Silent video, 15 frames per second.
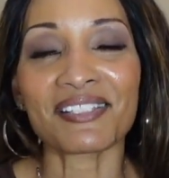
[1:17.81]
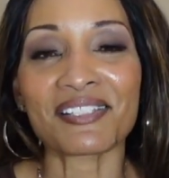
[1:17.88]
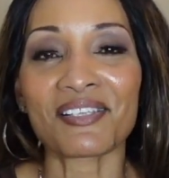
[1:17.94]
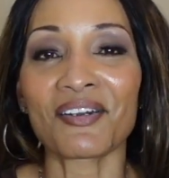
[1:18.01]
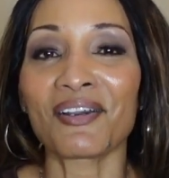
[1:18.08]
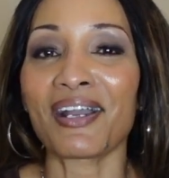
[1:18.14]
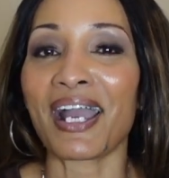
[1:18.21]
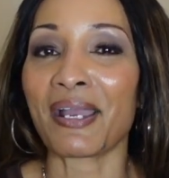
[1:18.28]
So
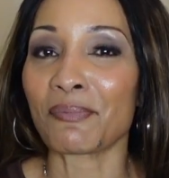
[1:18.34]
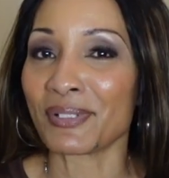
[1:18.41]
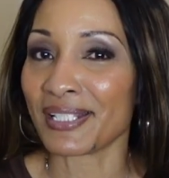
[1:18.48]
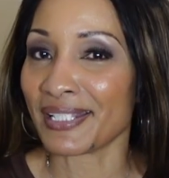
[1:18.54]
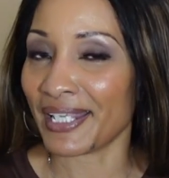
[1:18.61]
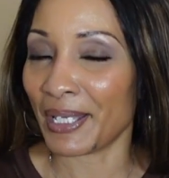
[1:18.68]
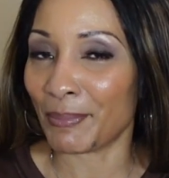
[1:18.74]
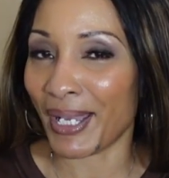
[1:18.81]
I
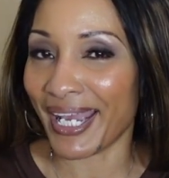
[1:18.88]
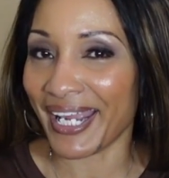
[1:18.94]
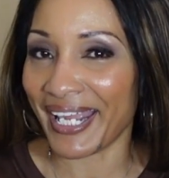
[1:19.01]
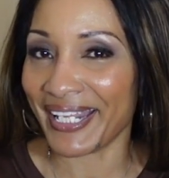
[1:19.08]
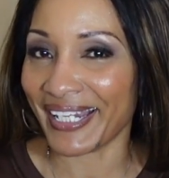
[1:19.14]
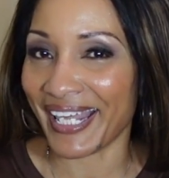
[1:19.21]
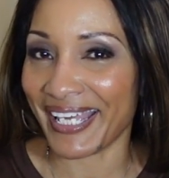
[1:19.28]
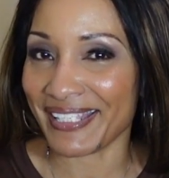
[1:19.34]
was
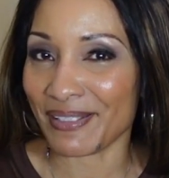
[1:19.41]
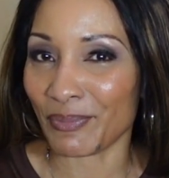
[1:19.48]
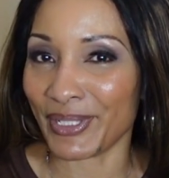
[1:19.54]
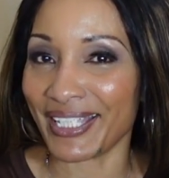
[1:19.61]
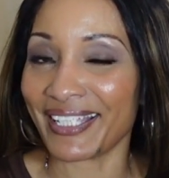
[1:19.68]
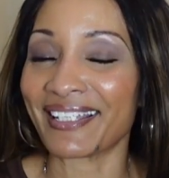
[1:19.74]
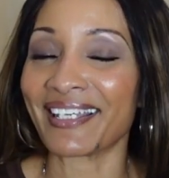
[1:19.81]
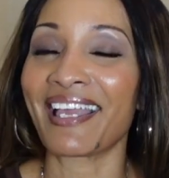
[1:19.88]
MIA last
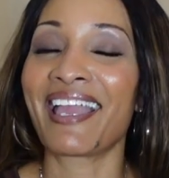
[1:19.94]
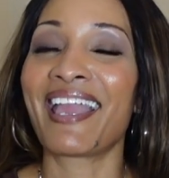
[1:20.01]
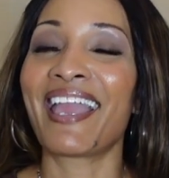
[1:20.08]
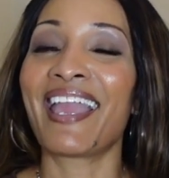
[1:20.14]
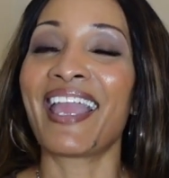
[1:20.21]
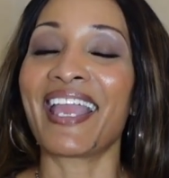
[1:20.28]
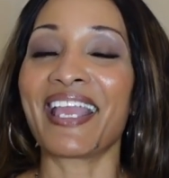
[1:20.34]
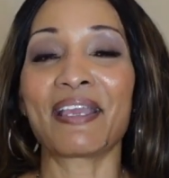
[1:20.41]
week
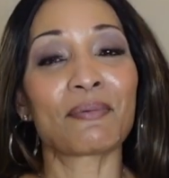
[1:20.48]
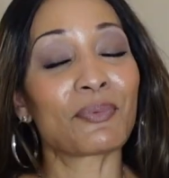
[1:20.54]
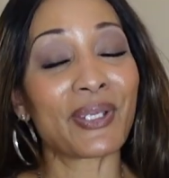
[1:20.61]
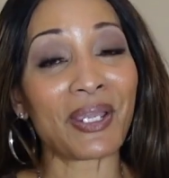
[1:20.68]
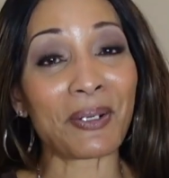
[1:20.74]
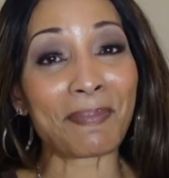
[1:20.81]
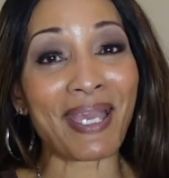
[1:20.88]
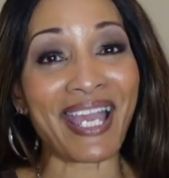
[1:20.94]
and we
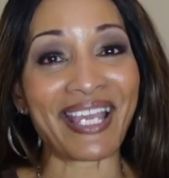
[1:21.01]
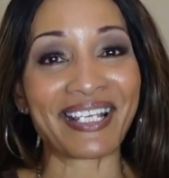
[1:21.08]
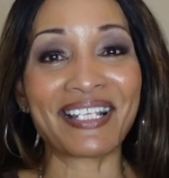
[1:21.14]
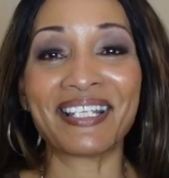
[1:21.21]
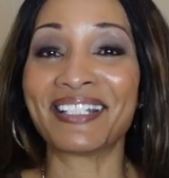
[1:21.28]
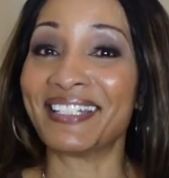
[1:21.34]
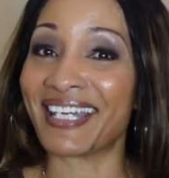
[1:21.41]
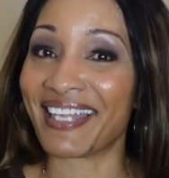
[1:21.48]
are
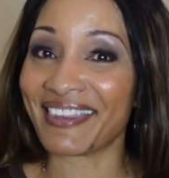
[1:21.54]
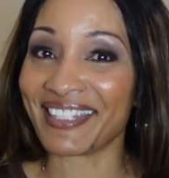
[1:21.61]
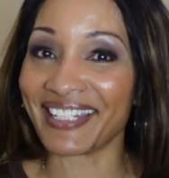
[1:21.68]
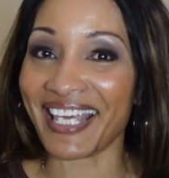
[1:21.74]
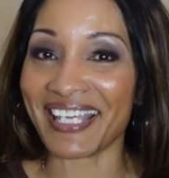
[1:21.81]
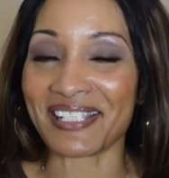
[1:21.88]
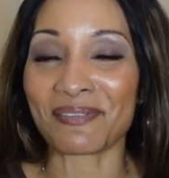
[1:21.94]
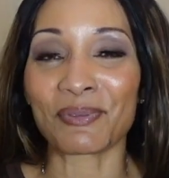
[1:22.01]
back.
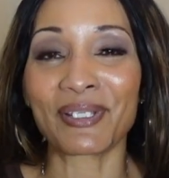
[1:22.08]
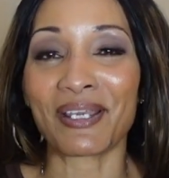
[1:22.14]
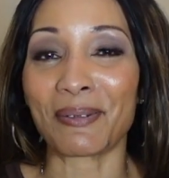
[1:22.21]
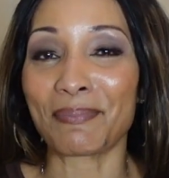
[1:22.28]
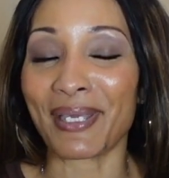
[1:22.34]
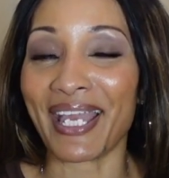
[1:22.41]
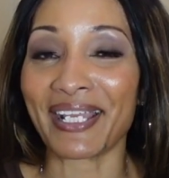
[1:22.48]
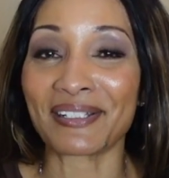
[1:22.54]
Nonetheless, we are
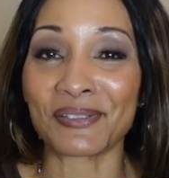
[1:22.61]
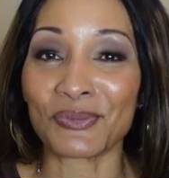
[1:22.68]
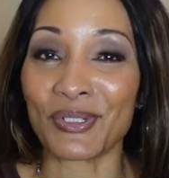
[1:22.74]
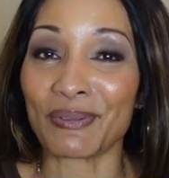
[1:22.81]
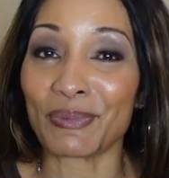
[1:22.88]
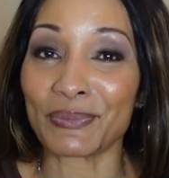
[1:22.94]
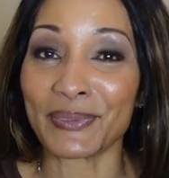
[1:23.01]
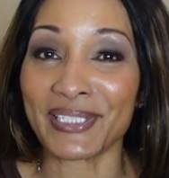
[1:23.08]
back
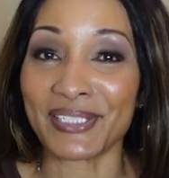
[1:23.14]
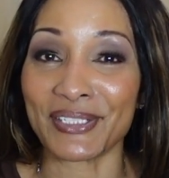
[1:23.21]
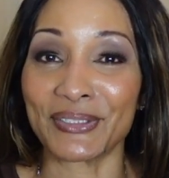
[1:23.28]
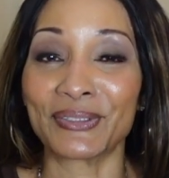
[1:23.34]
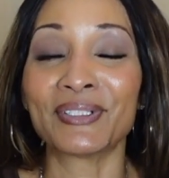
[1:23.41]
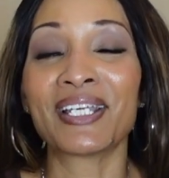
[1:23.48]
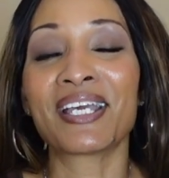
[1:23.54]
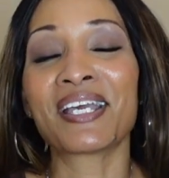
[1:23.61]
doing what we
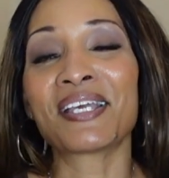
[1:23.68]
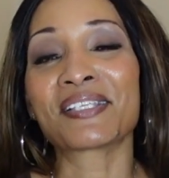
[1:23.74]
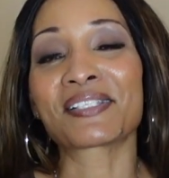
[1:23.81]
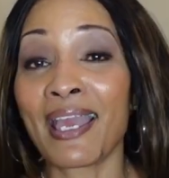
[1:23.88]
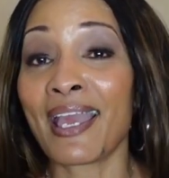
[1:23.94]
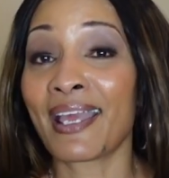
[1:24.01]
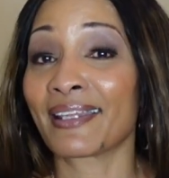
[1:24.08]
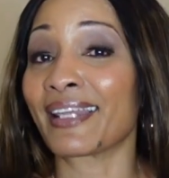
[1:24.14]
do.
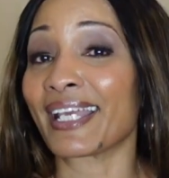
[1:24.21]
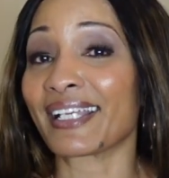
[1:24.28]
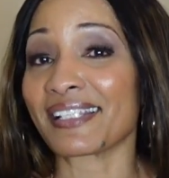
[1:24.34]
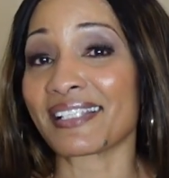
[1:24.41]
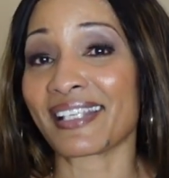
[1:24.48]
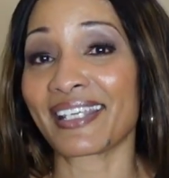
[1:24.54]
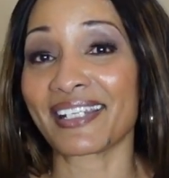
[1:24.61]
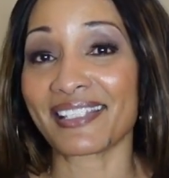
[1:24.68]
Like I
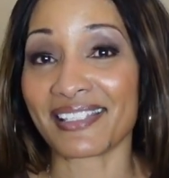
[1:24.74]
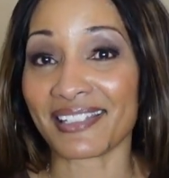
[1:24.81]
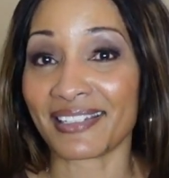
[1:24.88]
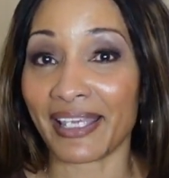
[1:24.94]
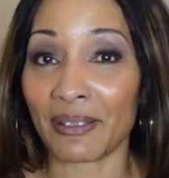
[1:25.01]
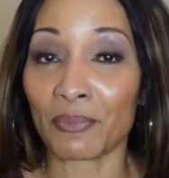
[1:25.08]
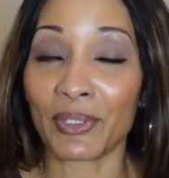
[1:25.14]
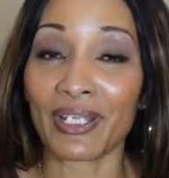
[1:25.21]
stated,
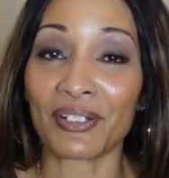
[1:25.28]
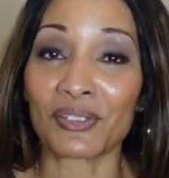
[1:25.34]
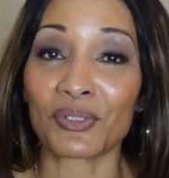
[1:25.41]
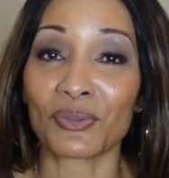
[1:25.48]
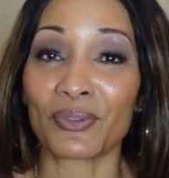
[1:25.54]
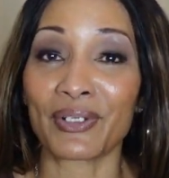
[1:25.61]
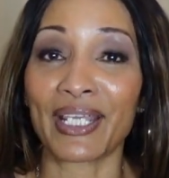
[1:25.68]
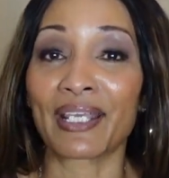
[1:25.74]
today we are
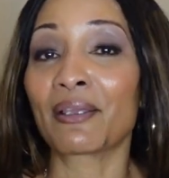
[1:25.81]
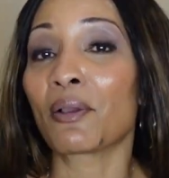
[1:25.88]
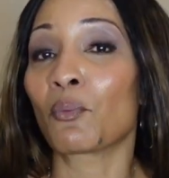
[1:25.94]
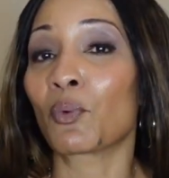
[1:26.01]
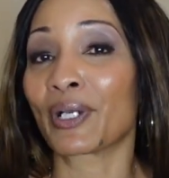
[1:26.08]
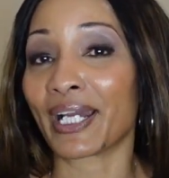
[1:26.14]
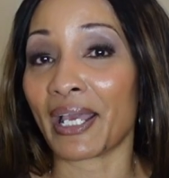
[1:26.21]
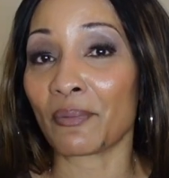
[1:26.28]
doing
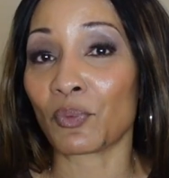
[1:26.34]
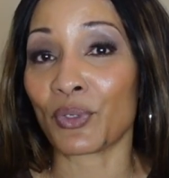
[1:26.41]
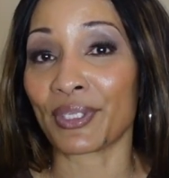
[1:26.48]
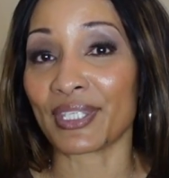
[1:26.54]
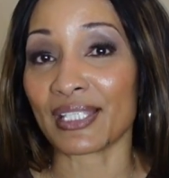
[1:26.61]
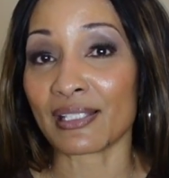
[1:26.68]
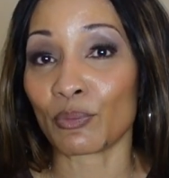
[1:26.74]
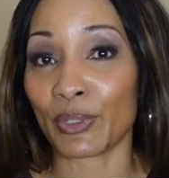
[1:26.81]
what I wore
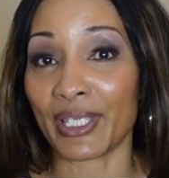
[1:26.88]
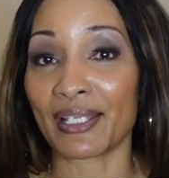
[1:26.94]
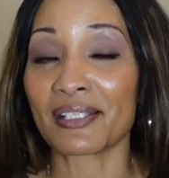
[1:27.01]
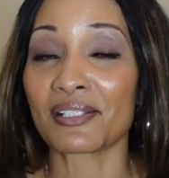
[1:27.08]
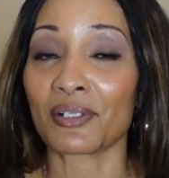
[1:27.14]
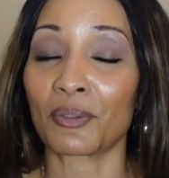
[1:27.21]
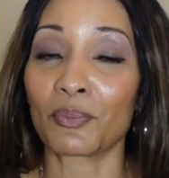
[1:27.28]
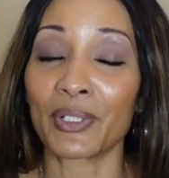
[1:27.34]
this week.
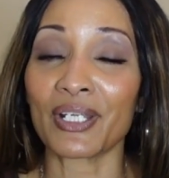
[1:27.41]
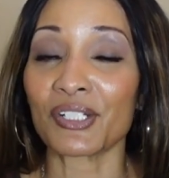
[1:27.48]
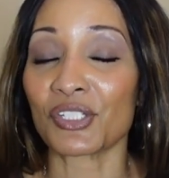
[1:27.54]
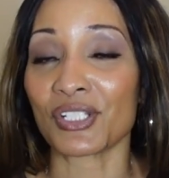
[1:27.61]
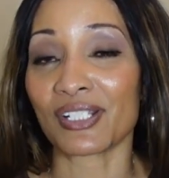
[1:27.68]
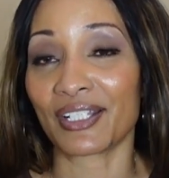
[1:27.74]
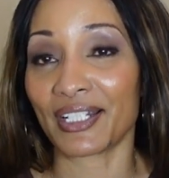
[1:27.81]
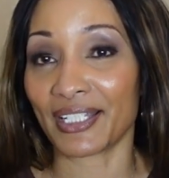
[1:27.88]
So we are
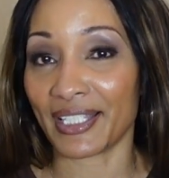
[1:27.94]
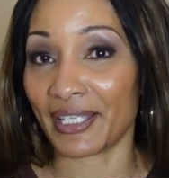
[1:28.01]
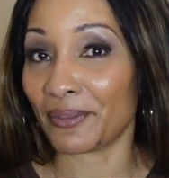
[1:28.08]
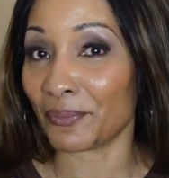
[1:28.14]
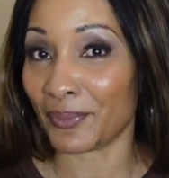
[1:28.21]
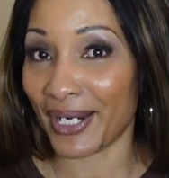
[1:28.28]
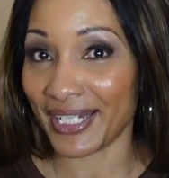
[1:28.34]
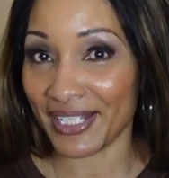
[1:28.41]
just gonna
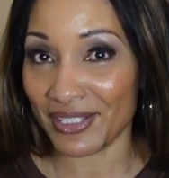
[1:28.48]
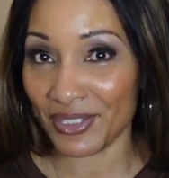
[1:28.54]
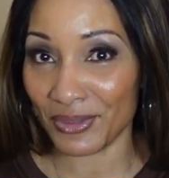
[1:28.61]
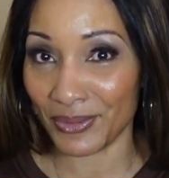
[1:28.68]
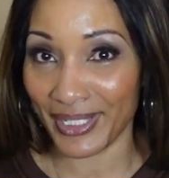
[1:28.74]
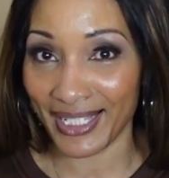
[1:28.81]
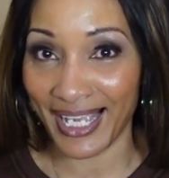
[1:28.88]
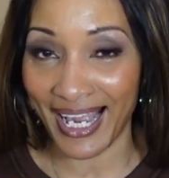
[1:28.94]
get right into
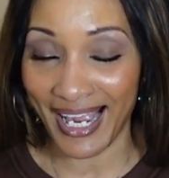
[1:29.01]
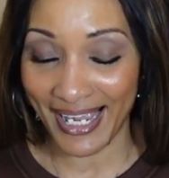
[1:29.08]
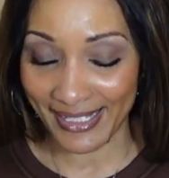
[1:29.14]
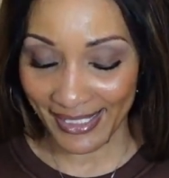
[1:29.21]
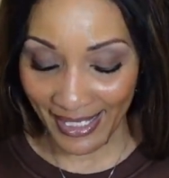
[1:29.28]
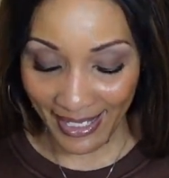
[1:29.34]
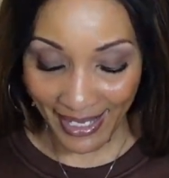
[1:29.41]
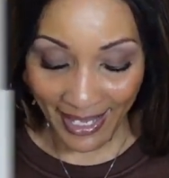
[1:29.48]
it, guys.